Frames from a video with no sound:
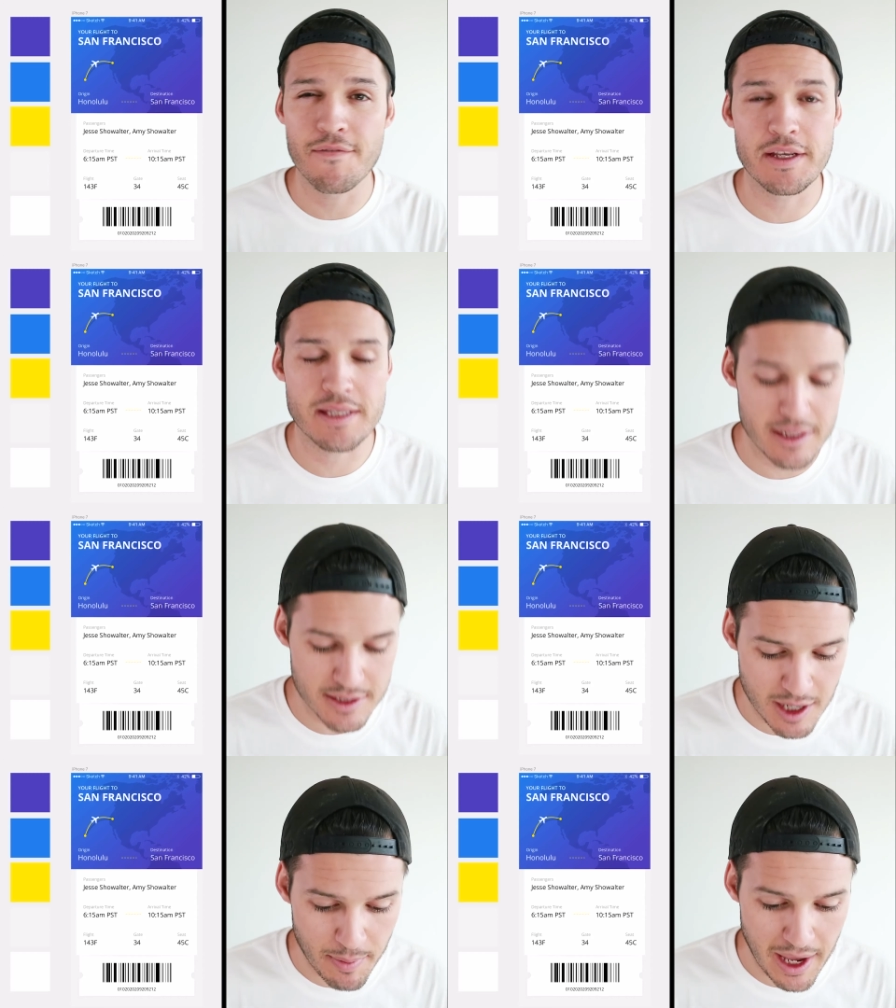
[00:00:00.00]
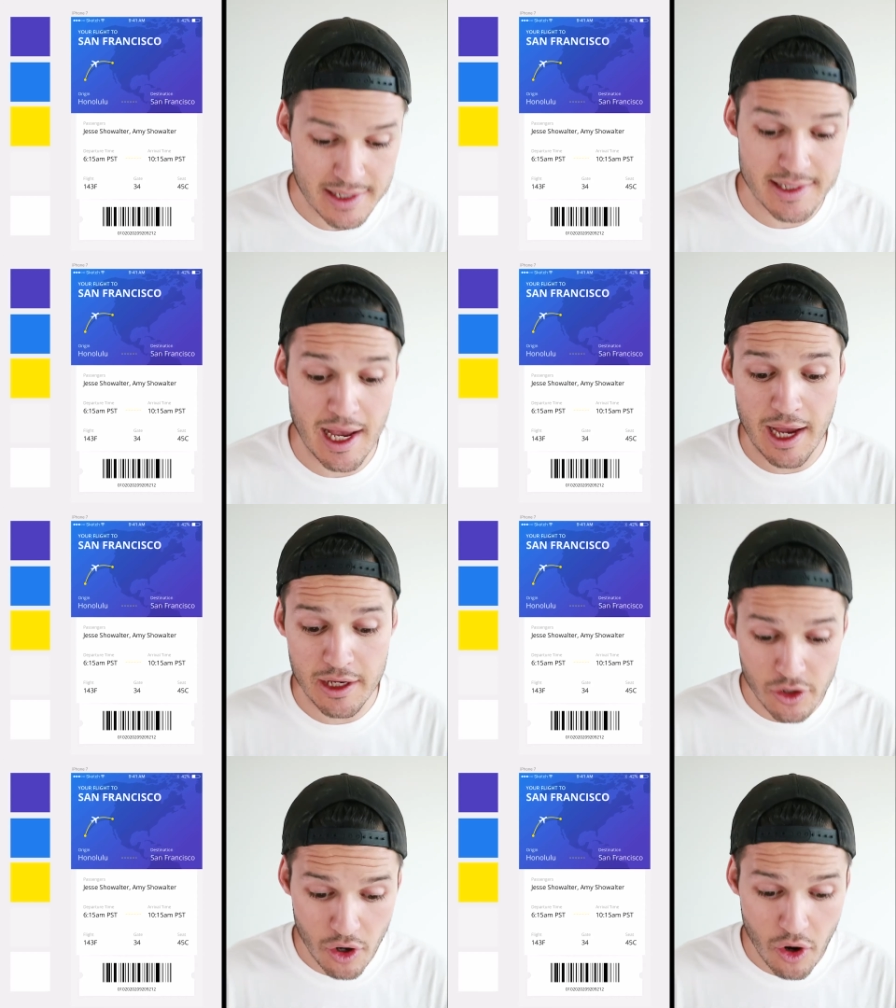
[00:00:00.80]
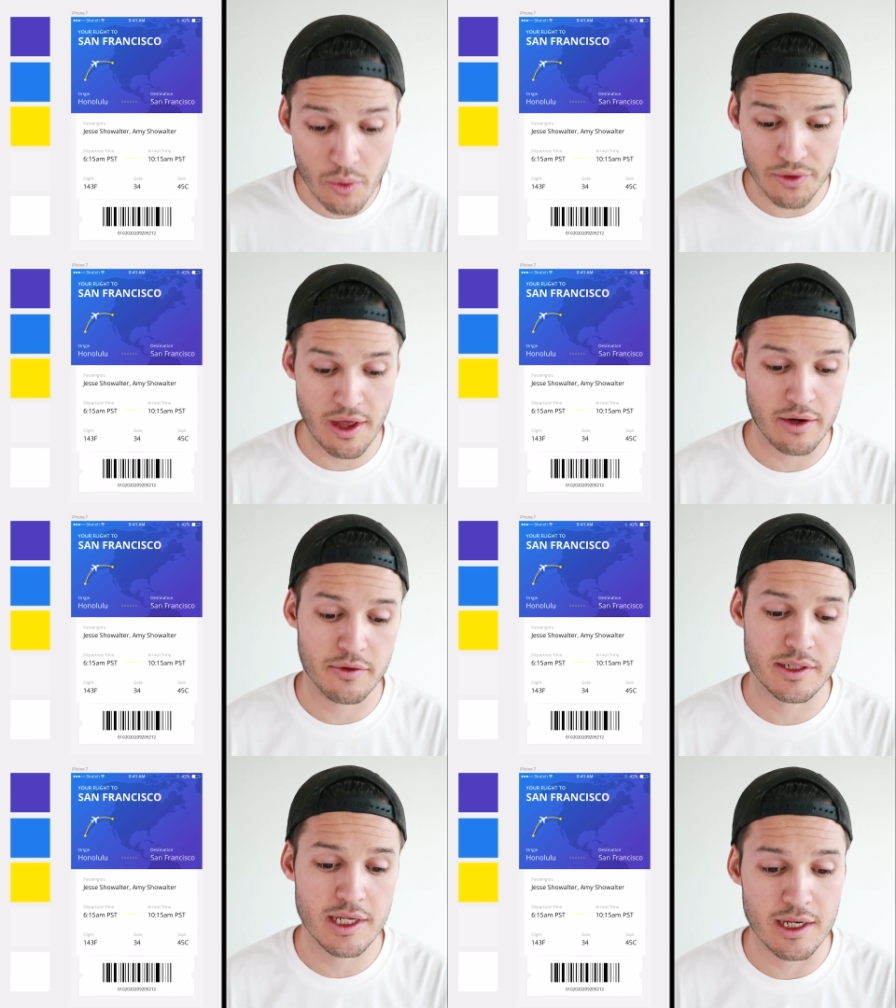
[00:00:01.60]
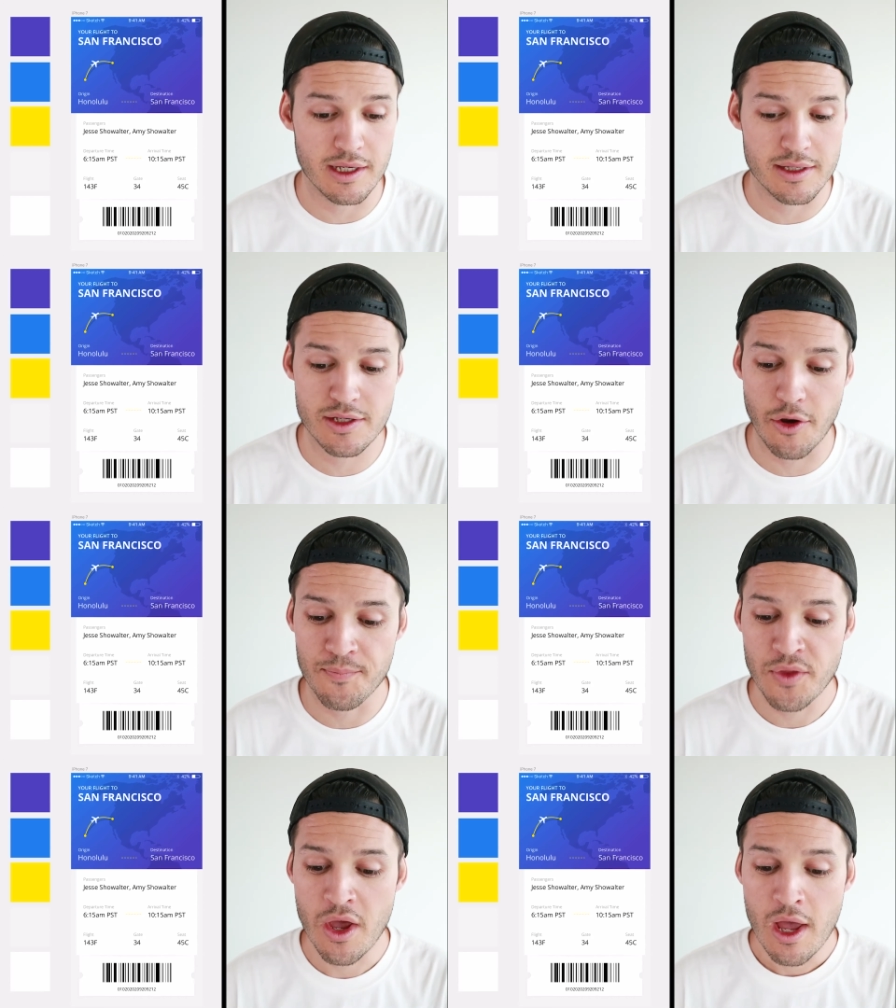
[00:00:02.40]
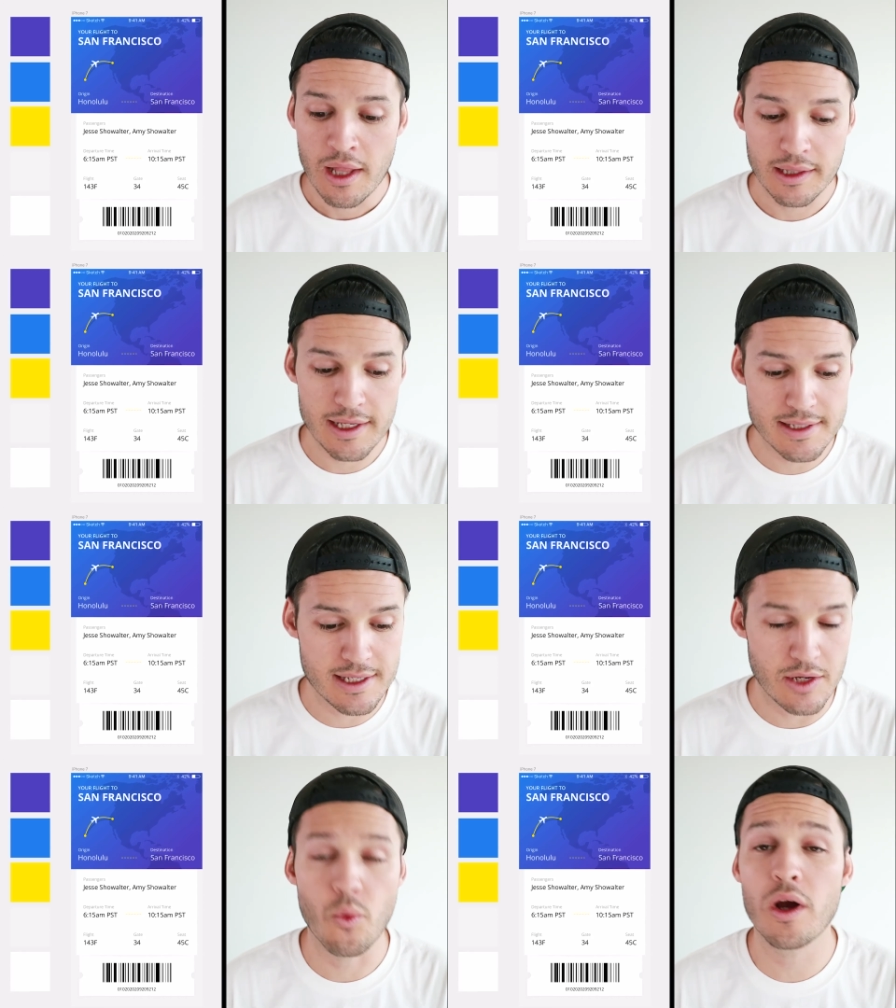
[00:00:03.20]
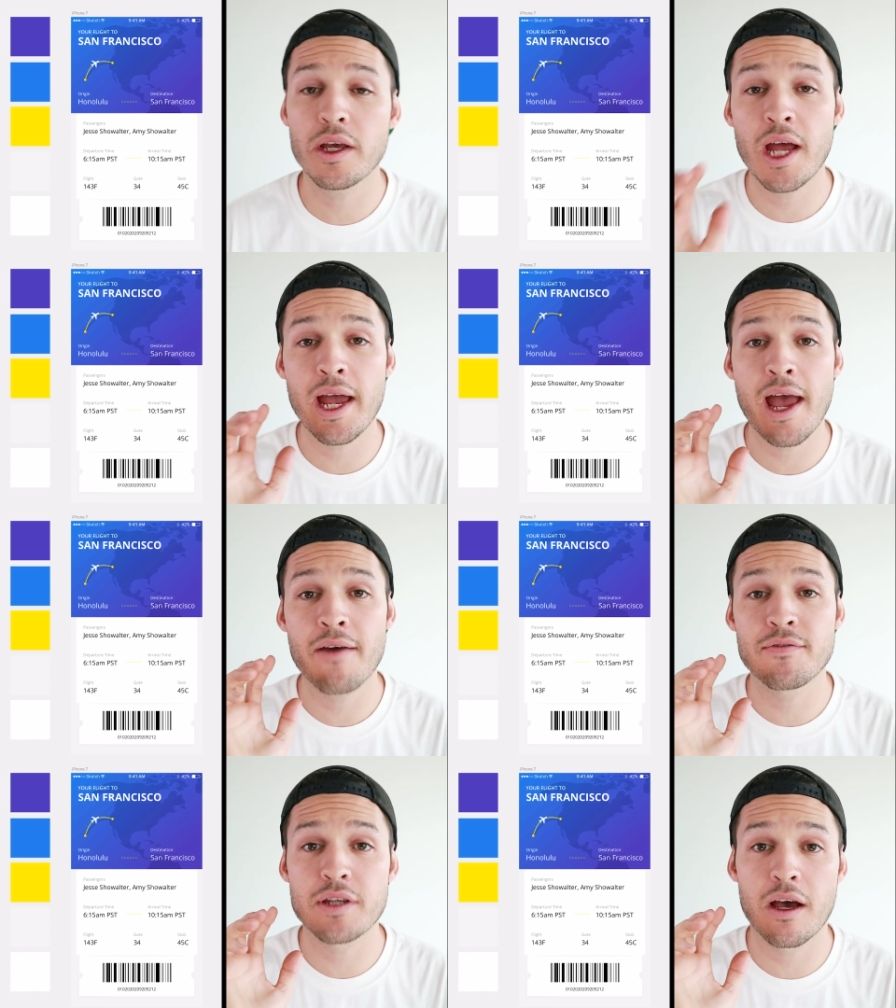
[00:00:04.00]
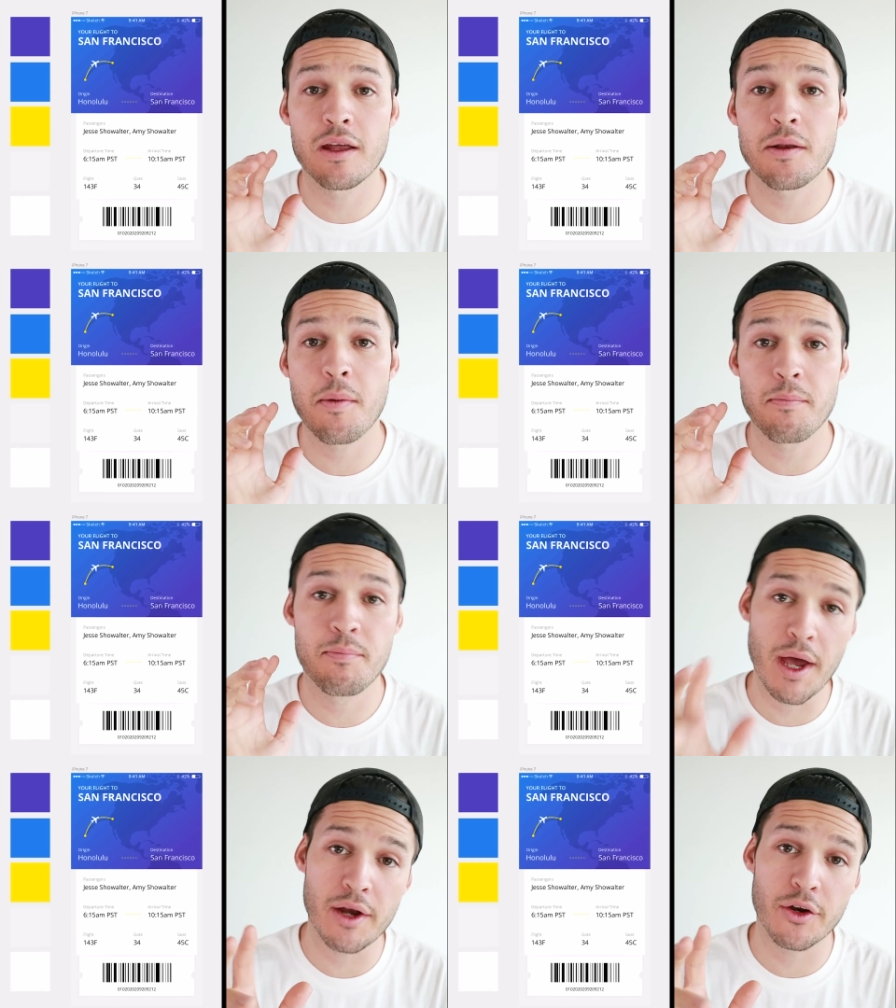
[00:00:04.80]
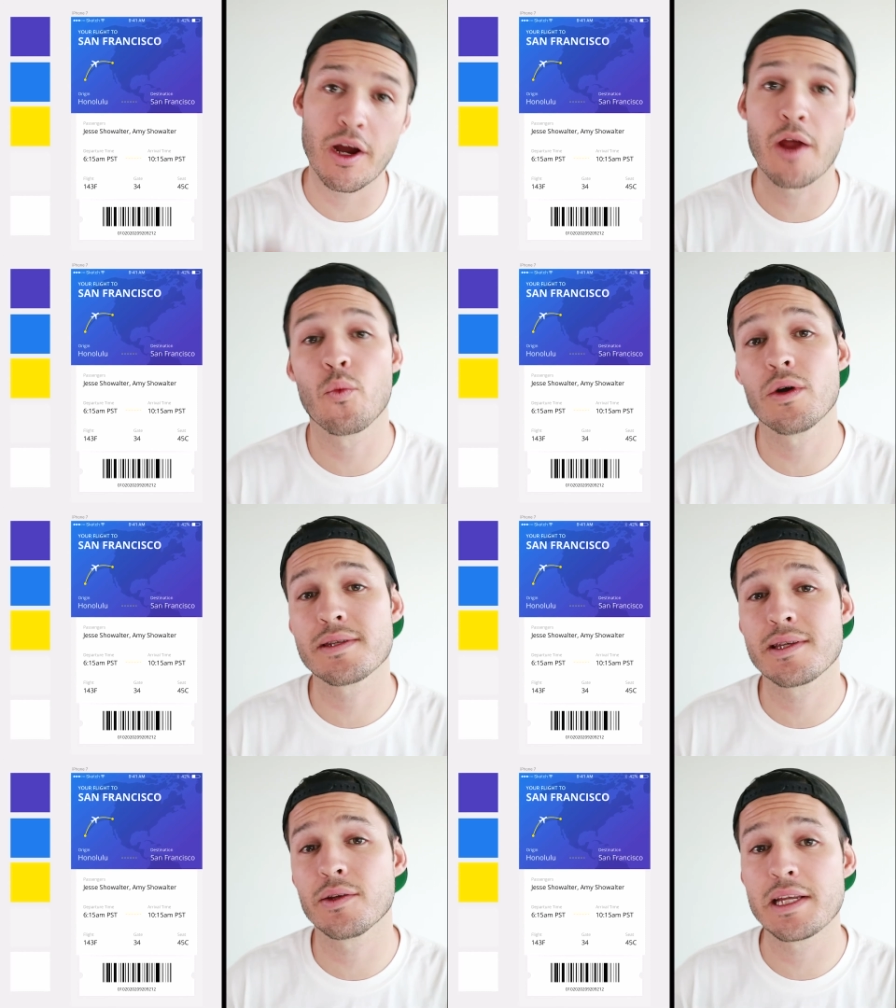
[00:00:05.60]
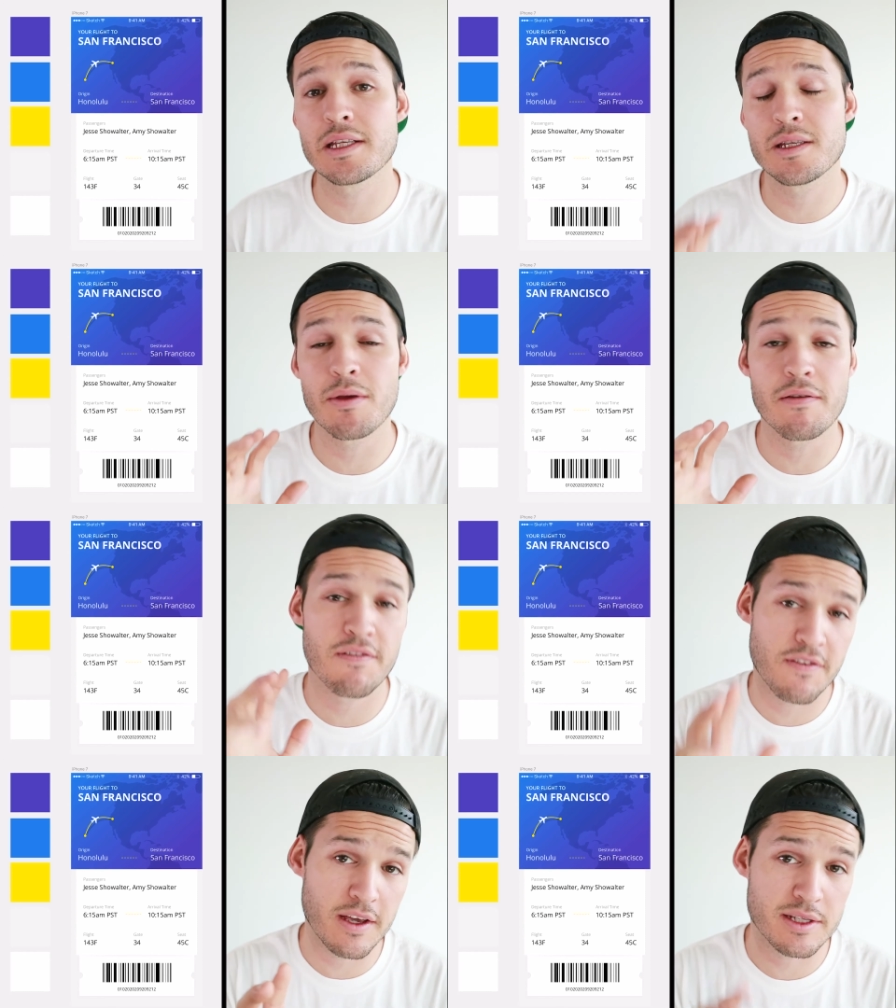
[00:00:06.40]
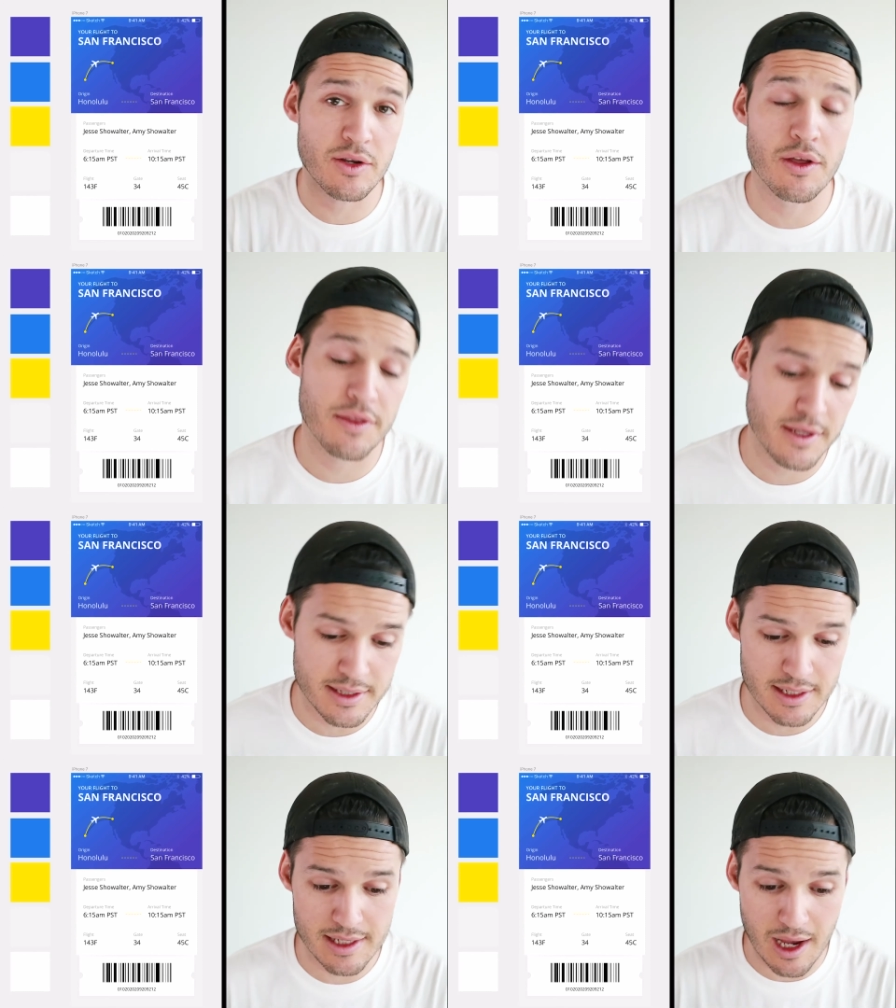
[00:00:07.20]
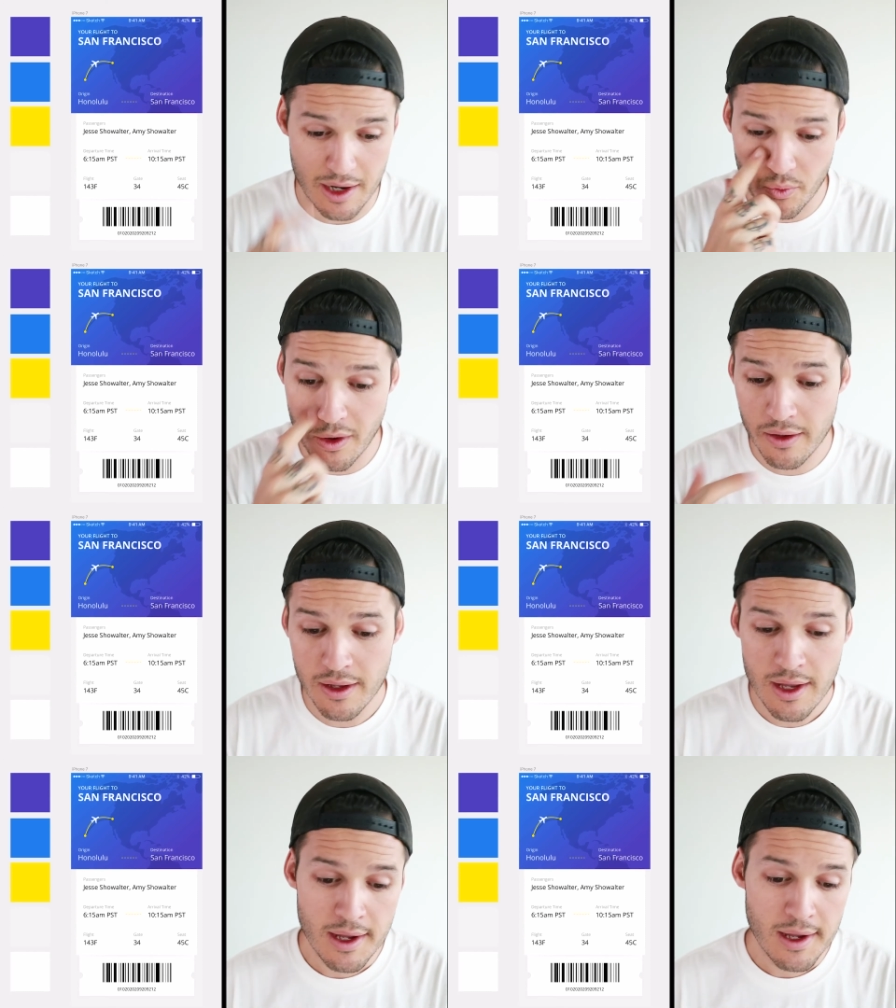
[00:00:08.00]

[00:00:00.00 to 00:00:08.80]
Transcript: fix things up as I go with that critique. And so let's see, what could I have done better and what still needs to be fixed on this design? Well,